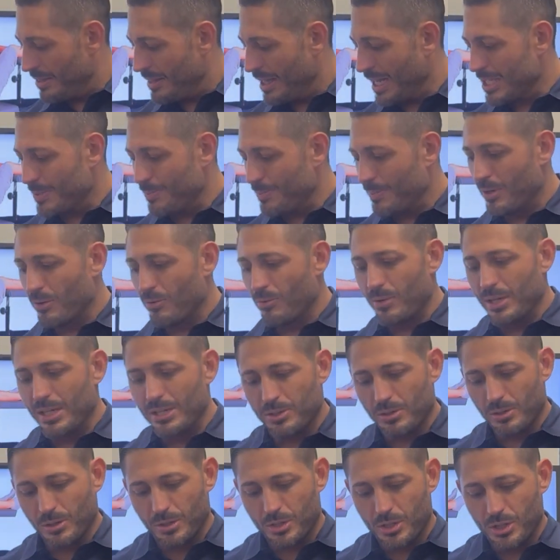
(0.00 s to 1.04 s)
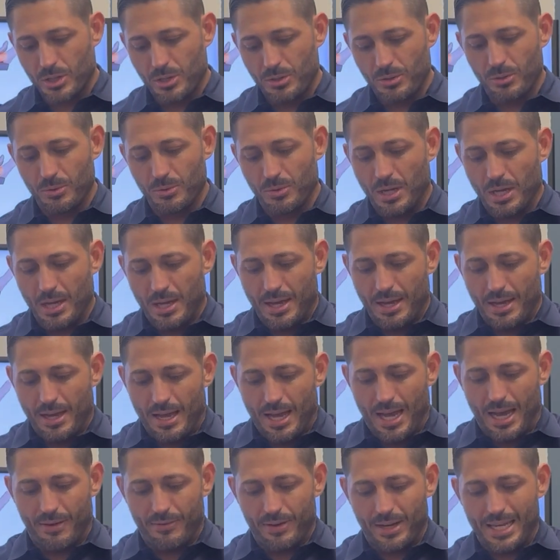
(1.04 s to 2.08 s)
that's been researched to
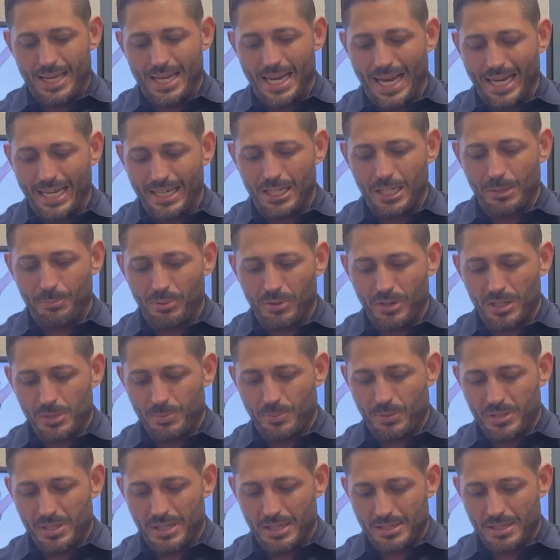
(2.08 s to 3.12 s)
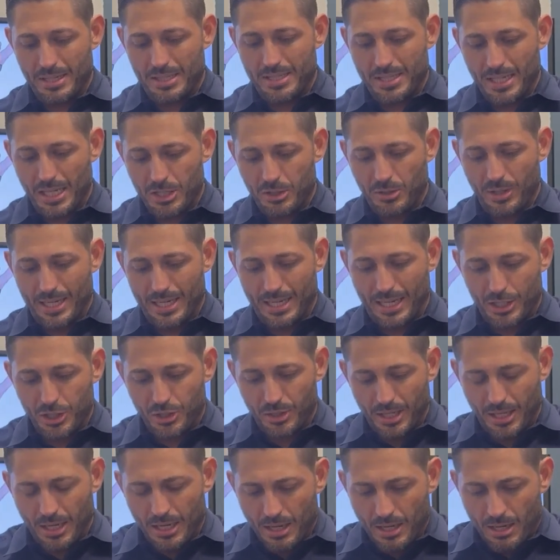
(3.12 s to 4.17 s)
have a 90+% success rate,
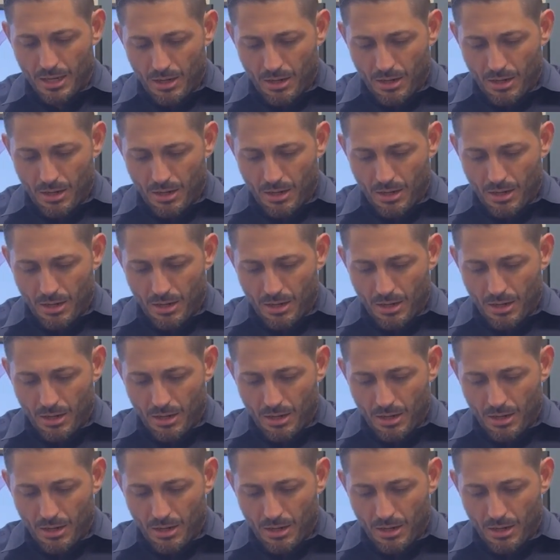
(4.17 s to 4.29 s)
actually